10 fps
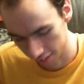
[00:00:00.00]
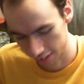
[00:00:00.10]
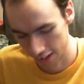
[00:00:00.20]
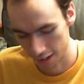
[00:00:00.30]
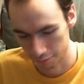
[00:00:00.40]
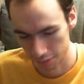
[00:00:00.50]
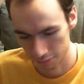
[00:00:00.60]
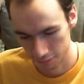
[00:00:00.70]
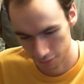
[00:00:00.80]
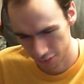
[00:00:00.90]
like that, but
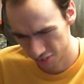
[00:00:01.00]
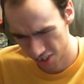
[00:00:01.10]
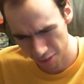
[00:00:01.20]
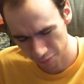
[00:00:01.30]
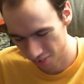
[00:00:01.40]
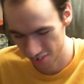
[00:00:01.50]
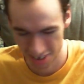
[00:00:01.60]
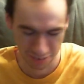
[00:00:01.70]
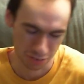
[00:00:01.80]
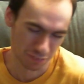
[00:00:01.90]
for samples and
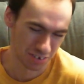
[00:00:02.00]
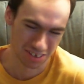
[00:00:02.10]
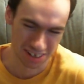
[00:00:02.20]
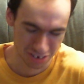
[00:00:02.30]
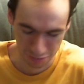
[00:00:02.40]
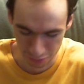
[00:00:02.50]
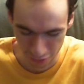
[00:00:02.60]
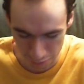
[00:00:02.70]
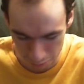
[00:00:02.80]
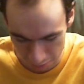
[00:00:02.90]
stuff, obviously that's no
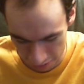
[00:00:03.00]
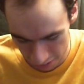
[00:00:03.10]
problem. But,